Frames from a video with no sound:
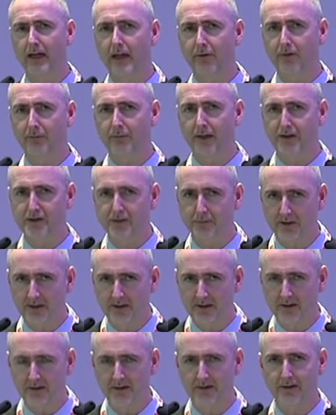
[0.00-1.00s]
level
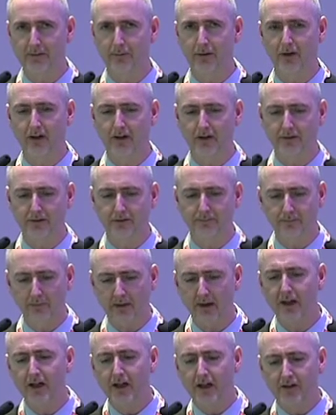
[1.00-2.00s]
measurement into the boilers.
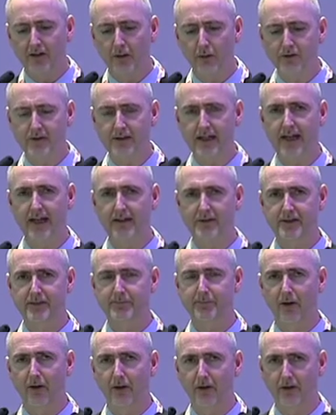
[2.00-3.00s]
Those 10
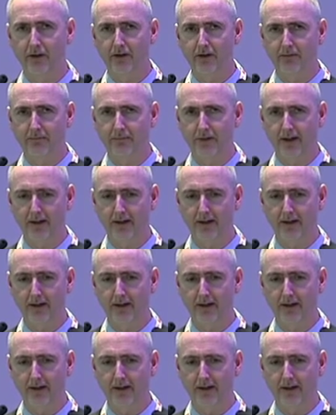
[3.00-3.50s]
smaller